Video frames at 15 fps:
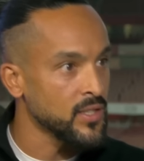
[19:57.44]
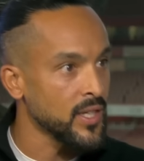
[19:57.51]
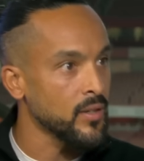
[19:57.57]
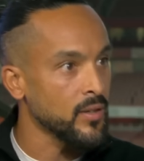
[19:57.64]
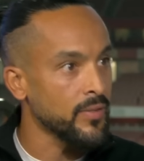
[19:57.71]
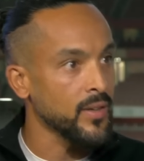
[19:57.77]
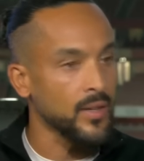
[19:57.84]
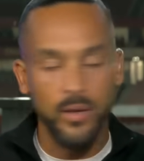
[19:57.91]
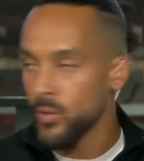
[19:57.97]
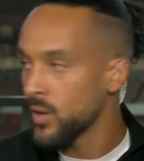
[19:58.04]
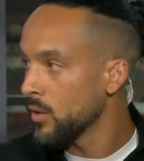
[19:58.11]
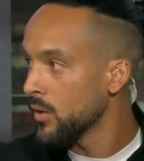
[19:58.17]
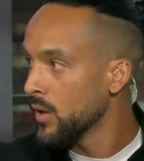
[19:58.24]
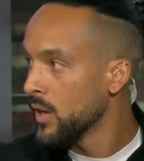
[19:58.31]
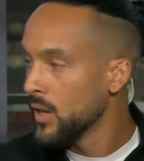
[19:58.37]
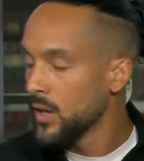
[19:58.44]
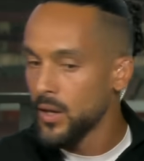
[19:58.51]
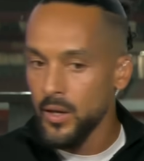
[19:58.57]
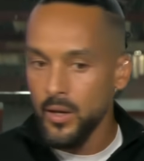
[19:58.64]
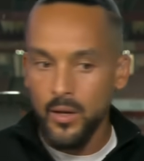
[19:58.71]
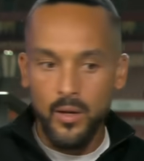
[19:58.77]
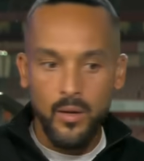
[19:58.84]
genuinely think they will.
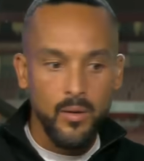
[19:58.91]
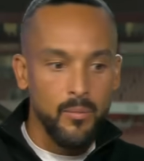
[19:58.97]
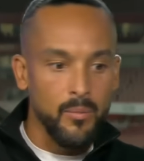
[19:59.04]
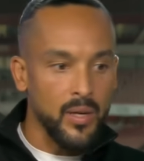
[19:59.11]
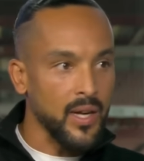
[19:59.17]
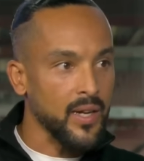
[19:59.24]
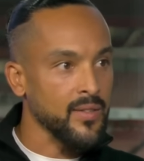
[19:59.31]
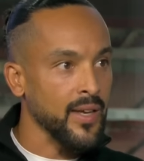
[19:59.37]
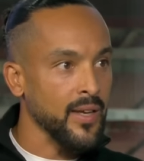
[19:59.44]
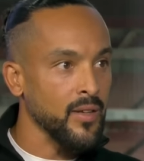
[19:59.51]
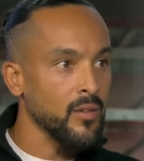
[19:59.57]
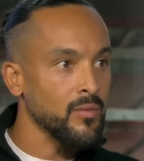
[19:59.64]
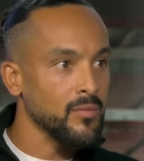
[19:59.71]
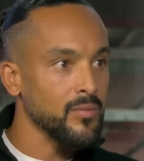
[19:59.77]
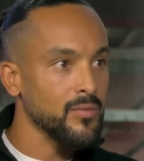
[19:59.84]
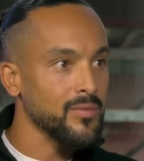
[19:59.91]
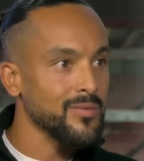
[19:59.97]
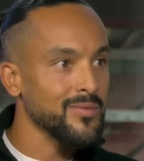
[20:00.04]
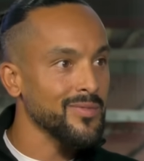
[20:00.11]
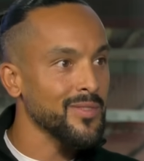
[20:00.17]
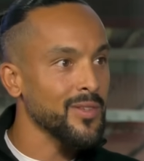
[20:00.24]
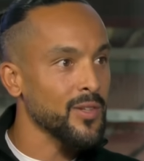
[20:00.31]
But like I say, don't
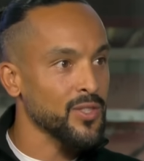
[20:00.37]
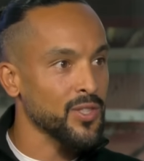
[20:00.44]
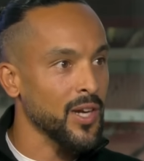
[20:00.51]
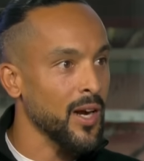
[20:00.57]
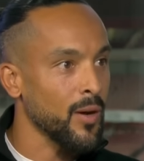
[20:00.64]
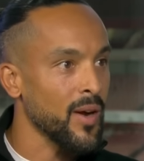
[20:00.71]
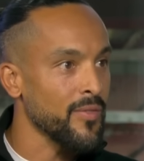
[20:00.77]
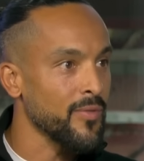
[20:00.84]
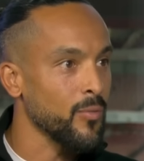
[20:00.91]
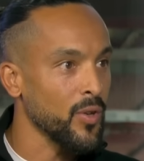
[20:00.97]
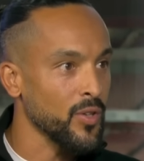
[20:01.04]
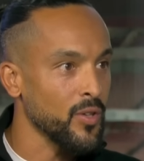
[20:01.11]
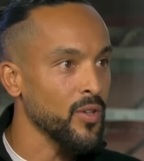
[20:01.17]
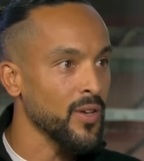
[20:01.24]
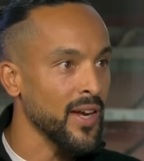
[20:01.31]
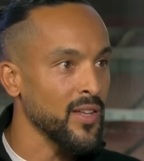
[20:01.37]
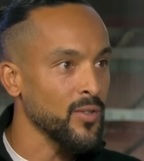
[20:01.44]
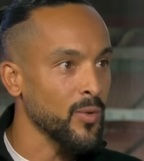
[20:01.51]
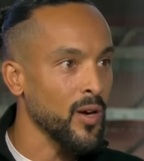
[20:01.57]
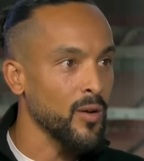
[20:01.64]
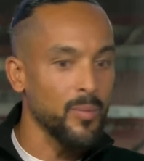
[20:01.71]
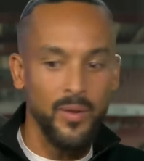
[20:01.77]
shy away from what you're good at as
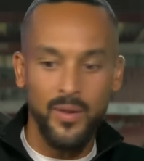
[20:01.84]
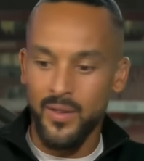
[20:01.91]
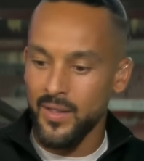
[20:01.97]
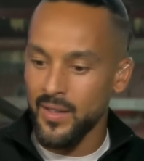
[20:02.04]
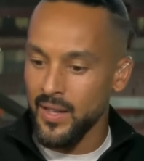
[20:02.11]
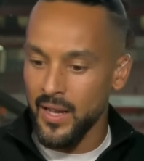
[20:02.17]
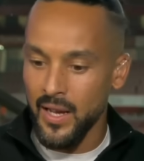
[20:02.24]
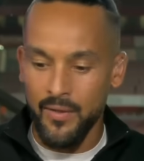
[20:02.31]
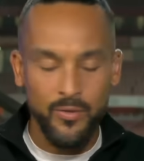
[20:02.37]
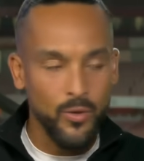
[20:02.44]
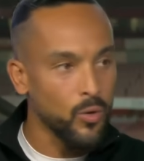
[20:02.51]
well. But of